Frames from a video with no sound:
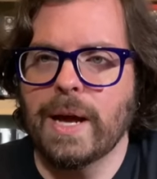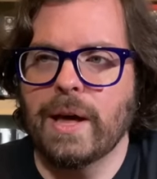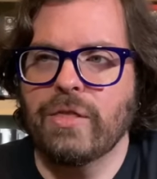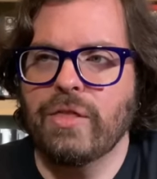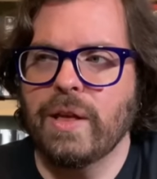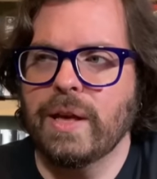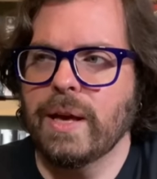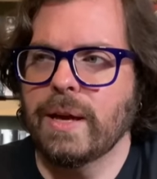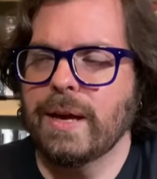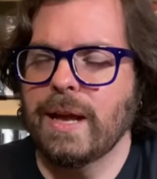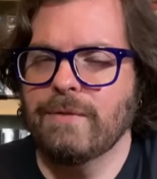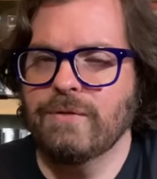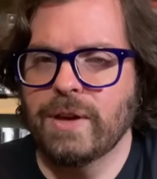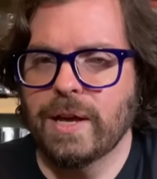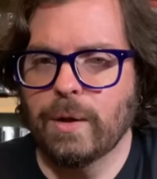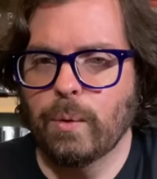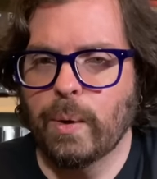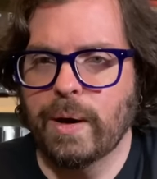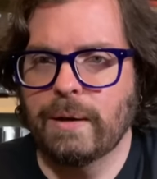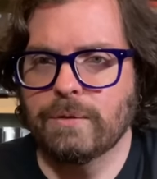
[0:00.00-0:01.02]
I think I gave that
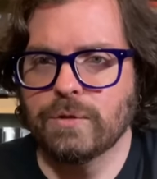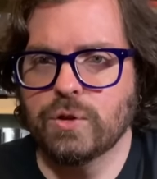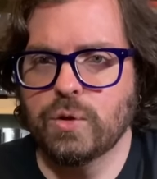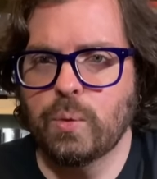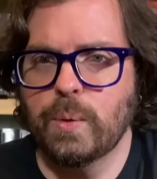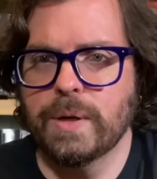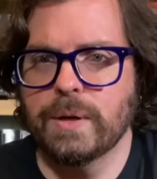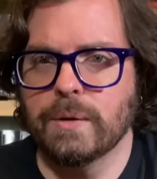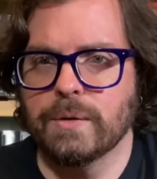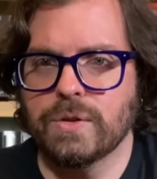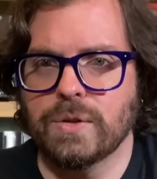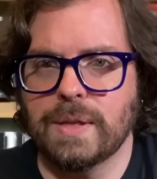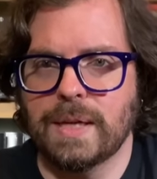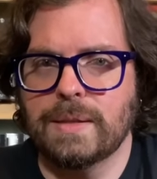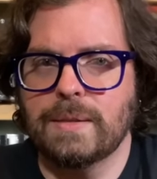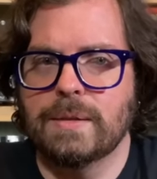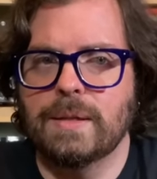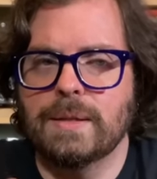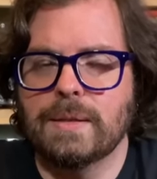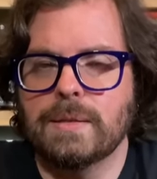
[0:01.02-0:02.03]
away on Twitter. So
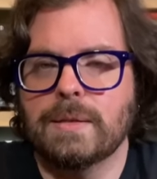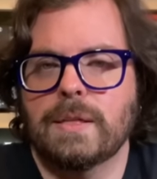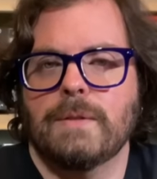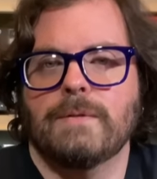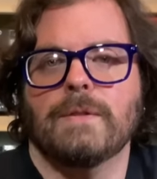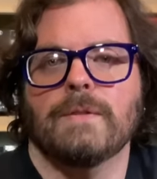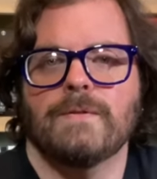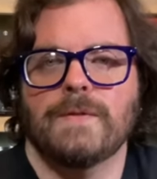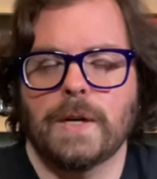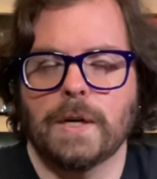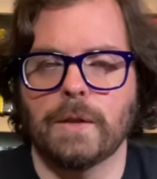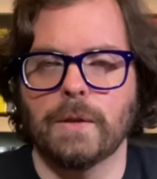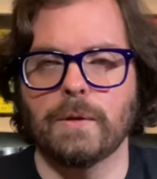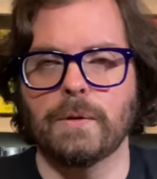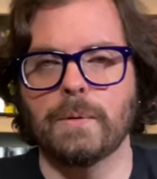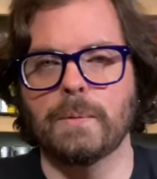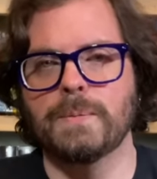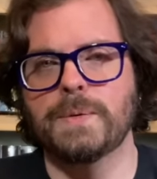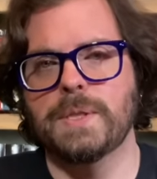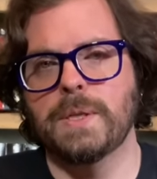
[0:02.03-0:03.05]
that's an incentive to
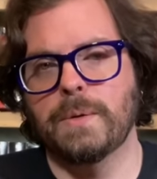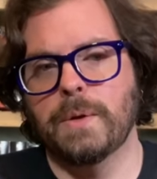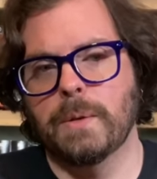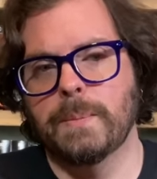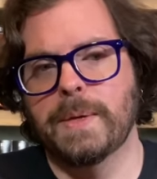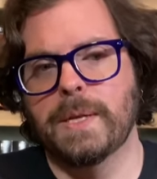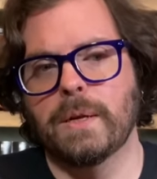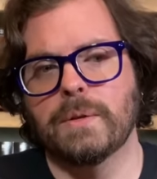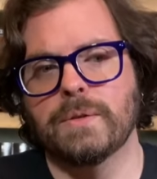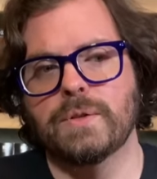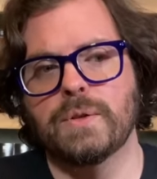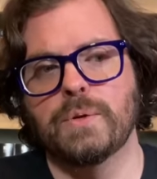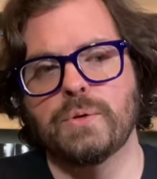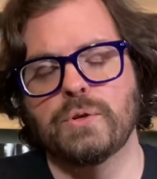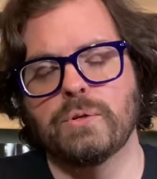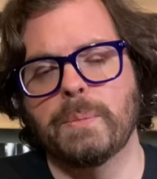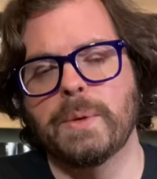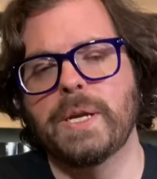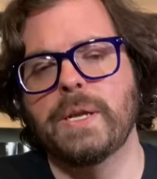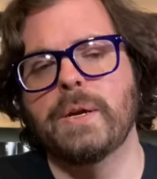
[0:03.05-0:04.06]
follow Serial at Midnite on
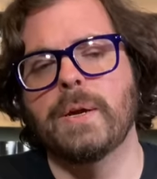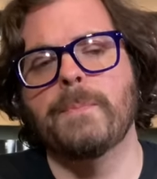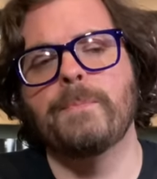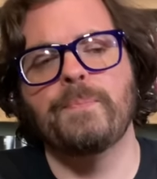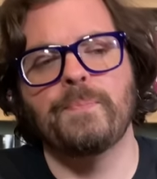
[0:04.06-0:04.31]
social media.